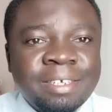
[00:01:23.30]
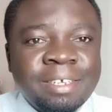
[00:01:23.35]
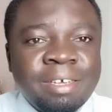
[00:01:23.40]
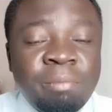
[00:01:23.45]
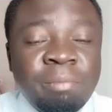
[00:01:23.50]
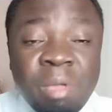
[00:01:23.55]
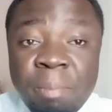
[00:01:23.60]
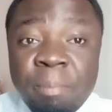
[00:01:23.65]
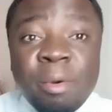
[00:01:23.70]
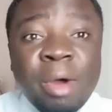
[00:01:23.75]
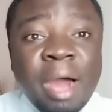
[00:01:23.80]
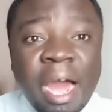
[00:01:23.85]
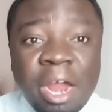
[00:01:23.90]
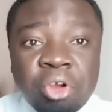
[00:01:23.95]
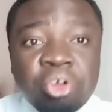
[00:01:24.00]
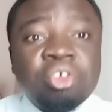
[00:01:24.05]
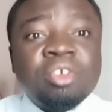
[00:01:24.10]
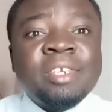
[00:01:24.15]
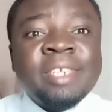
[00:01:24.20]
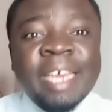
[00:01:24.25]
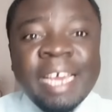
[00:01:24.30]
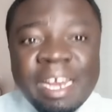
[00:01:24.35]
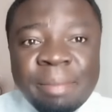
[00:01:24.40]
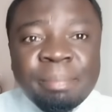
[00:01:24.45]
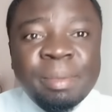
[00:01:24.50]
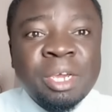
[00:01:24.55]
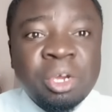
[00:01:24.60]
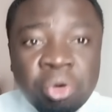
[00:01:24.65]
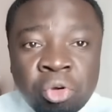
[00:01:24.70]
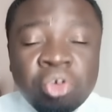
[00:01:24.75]
People are not
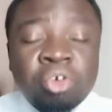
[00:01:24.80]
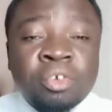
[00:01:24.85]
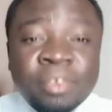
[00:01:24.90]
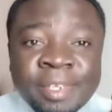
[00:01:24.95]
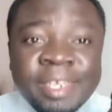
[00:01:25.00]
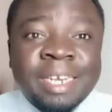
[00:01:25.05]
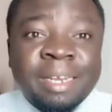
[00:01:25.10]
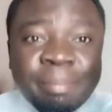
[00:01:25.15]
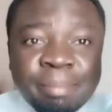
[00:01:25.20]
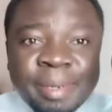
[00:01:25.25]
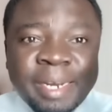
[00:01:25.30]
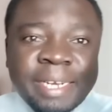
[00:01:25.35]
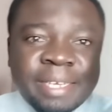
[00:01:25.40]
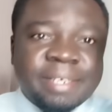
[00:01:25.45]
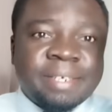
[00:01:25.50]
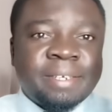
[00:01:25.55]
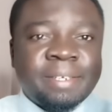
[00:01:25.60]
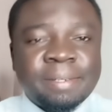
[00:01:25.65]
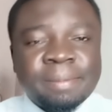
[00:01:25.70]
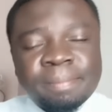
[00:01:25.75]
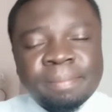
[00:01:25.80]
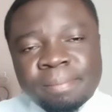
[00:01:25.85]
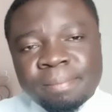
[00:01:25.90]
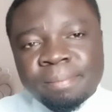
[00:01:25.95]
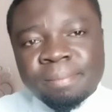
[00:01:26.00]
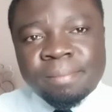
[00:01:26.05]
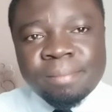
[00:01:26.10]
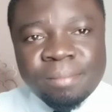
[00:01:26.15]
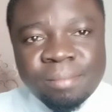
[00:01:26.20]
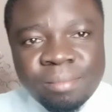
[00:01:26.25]
helping Ruto to celebrate.
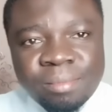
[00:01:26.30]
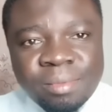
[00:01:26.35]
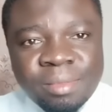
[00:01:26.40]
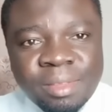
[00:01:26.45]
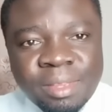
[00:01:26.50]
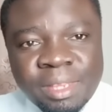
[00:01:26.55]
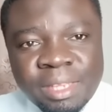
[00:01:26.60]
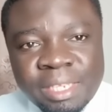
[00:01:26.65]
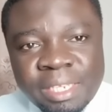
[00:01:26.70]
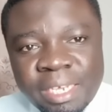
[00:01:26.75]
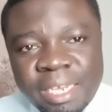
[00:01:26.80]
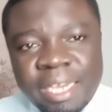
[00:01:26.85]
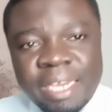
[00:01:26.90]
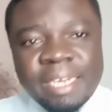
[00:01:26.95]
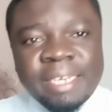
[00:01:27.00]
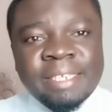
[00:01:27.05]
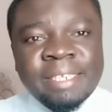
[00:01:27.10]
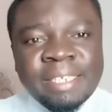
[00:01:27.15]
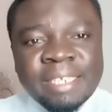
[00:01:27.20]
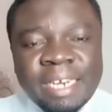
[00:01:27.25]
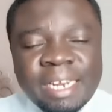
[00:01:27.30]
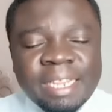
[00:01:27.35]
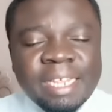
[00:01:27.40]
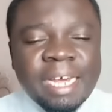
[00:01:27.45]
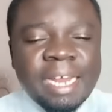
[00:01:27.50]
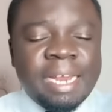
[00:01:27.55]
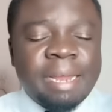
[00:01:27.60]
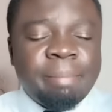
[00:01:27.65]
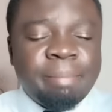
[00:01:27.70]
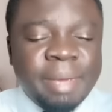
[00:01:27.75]
Instead, they
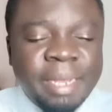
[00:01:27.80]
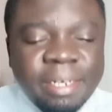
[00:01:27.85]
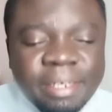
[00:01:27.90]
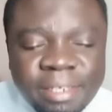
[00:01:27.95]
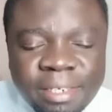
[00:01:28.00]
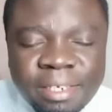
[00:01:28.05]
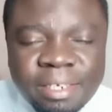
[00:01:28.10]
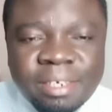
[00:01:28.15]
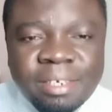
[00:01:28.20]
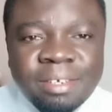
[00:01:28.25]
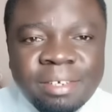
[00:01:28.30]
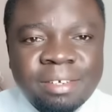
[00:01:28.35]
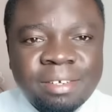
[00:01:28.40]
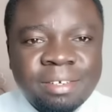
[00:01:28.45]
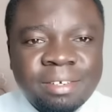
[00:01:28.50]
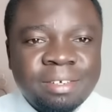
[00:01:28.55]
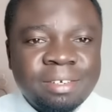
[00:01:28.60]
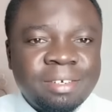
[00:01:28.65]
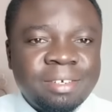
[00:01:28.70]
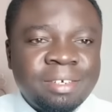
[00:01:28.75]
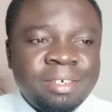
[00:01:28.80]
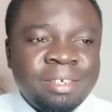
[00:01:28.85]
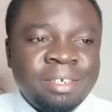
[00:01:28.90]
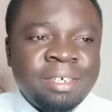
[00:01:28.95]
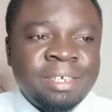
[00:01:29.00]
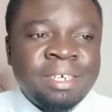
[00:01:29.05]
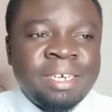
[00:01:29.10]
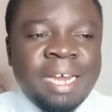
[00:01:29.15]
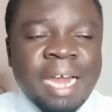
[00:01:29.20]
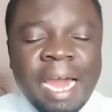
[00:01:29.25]
are lamenting,
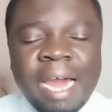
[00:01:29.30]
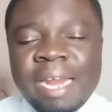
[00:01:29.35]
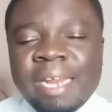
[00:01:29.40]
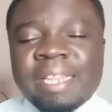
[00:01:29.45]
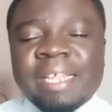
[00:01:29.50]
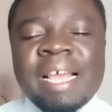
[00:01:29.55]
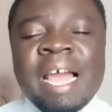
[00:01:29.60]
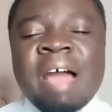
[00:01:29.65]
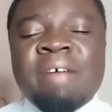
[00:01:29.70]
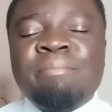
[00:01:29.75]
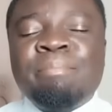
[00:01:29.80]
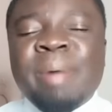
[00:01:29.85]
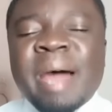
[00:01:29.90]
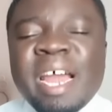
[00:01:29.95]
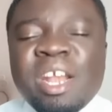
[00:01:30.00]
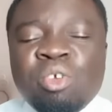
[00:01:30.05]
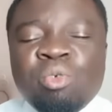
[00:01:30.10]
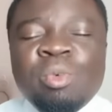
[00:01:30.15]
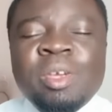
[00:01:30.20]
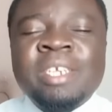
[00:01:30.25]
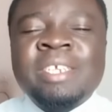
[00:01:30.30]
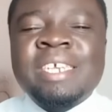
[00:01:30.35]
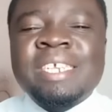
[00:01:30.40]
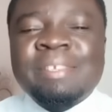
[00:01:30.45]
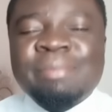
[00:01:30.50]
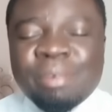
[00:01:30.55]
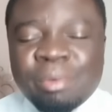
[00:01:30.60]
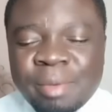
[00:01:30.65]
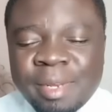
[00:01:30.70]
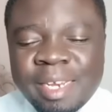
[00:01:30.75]
and they have bad wishes
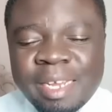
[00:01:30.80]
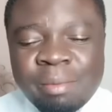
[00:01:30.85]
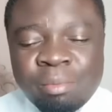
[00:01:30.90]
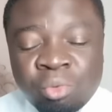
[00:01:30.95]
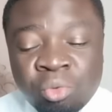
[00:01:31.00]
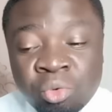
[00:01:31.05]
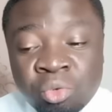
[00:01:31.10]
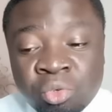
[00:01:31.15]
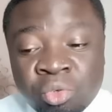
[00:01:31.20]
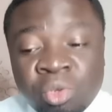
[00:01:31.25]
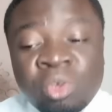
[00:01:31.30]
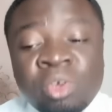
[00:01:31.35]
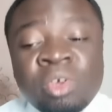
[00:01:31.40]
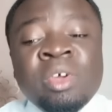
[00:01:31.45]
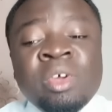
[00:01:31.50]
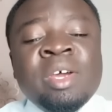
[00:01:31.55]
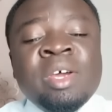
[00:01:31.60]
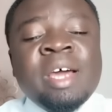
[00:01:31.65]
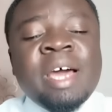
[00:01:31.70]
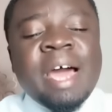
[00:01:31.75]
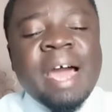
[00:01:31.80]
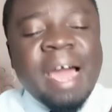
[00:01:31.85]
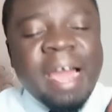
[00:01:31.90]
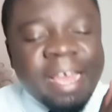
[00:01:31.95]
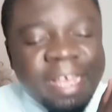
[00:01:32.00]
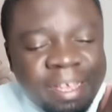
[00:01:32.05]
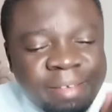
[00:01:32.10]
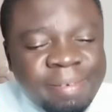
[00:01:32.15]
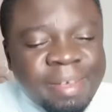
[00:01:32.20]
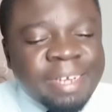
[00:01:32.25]
for William Ruto. I
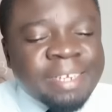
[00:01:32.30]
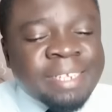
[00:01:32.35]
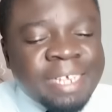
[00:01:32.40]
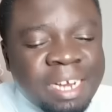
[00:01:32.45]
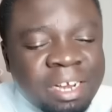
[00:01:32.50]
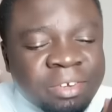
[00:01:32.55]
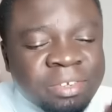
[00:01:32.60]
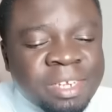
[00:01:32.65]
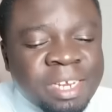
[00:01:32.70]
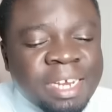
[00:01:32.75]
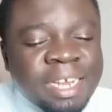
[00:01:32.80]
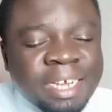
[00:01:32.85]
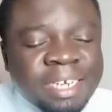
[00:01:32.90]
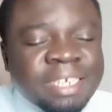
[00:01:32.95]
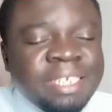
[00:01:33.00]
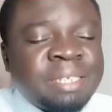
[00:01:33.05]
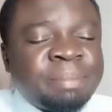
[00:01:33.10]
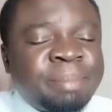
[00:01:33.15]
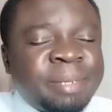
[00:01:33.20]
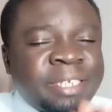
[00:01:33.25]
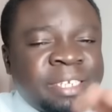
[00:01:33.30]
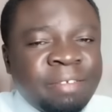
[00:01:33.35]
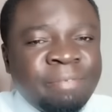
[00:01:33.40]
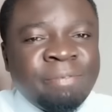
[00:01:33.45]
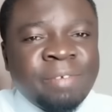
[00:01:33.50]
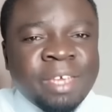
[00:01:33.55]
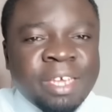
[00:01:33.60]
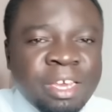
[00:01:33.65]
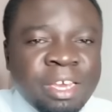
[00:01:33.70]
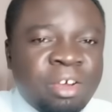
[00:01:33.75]
even decided to select
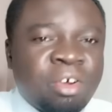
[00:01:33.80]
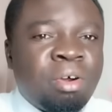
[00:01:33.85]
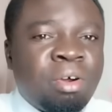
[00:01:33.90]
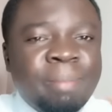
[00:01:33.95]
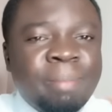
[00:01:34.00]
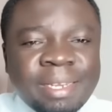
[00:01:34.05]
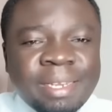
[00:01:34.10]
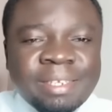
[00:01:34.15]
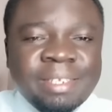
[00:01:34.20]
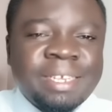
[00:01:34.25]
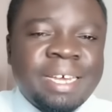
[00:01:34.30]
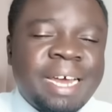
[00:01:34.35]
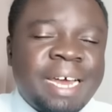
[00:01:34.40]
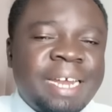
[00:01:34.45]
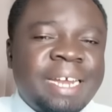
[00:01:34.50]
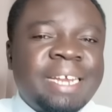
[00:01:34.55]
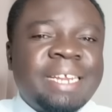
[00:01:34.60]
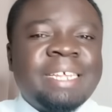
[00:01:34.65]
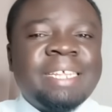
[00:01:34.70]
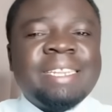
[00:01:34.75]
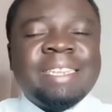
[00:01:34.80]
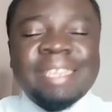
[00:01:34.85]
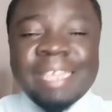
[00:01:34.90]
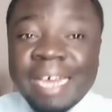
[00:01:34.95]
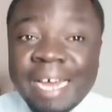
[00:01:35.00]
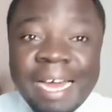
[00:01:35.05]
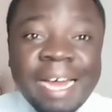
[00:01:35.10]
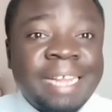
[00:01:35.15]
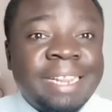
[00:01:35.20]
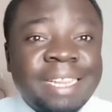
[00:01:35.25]
specific comments, and there
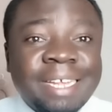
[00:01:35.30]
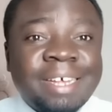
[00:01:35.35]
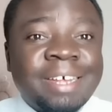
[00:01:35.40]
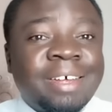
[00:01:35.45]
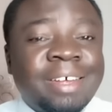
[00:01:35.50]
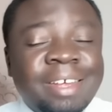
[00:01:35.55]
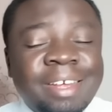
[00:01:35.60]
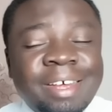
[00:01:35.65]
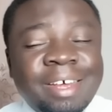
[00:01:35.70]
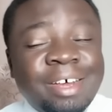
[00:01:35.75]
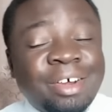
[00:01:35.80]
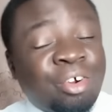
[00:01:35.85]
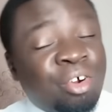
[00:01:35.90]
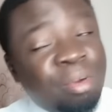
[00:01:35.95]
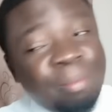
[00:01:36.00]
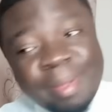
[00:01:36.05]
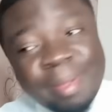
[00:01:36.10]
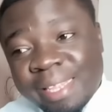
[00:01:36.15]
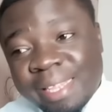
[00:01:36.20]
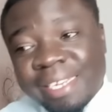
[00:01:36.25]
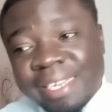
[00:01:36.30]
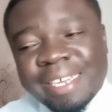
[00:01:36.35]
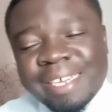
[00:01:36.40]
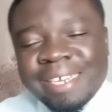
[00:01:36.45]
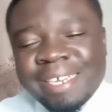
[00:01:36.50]
are other comments that